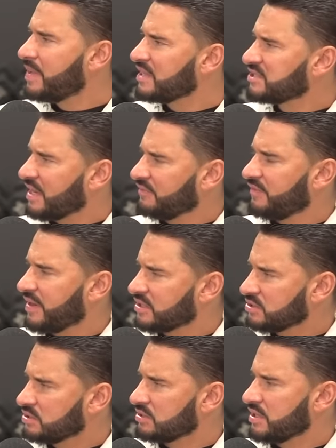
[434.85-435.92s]
bad side
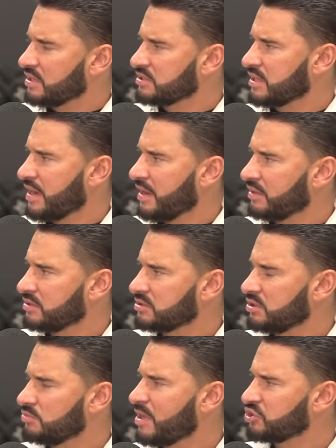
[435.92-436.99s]
effects taking
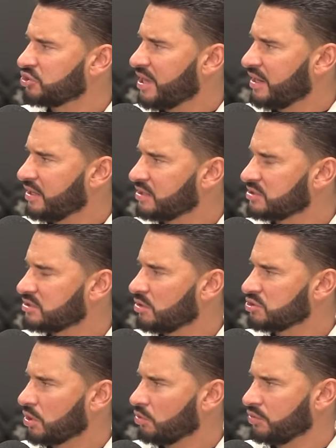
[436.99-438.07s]
Cialis? You mentioned headaches,
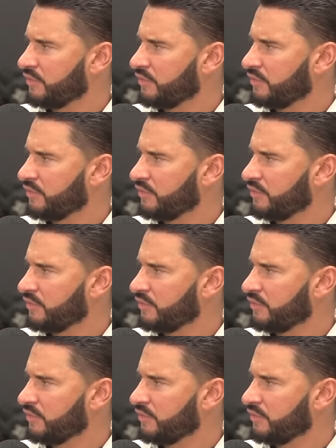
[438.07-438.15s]
or is it only